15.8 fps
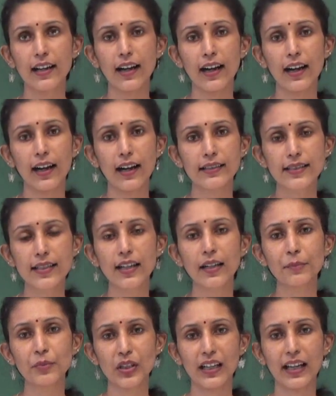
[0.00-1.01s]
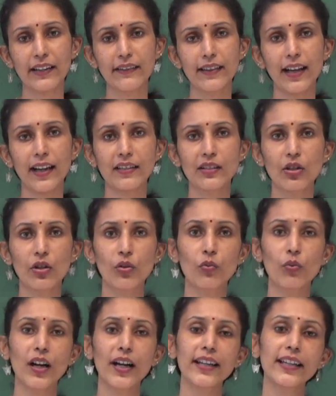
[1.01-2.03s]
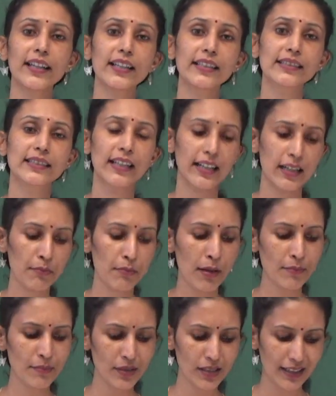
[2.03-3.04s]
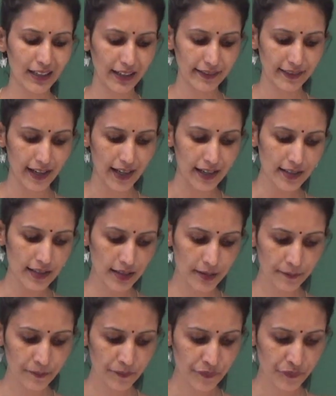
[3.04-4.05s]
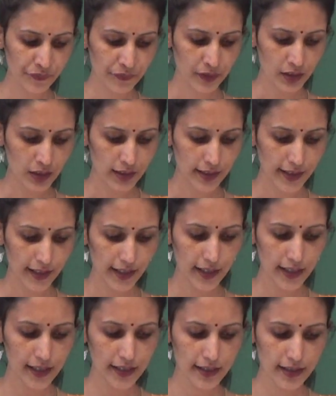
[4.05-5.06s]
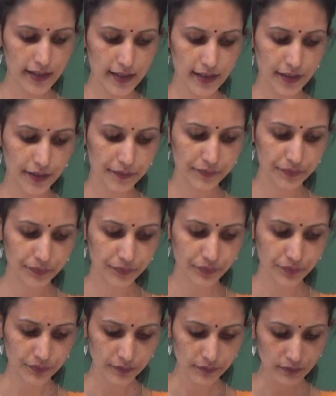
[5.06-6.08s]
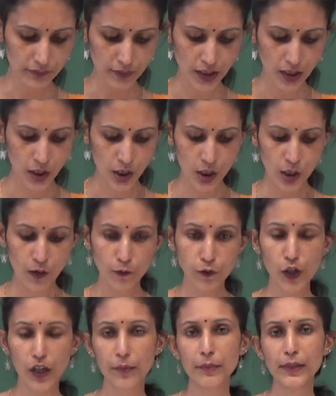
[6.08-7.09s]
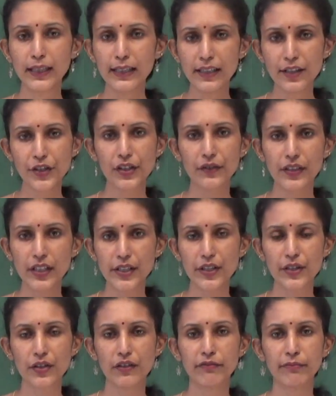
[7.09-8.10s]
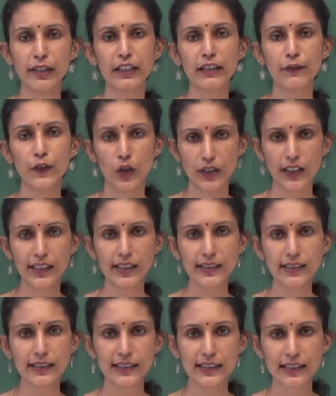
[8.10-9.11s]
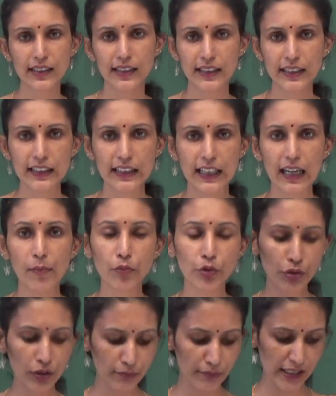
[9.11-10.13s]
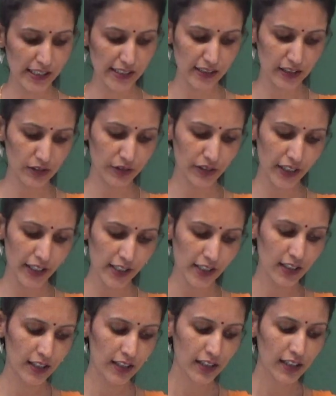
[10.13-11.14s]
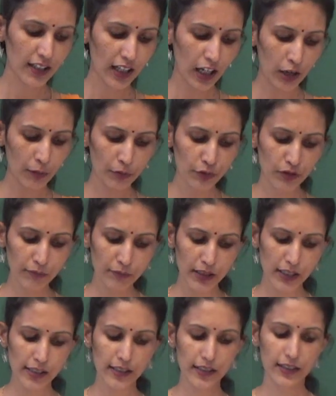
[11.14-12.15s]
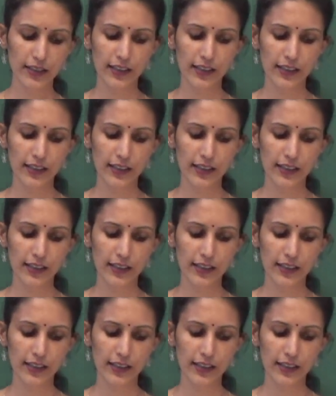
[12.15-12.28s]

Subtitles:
termed like that, or why he is remembered like that, is for millions of liters of milk flow. That is Amul milk. Okay. Amul milk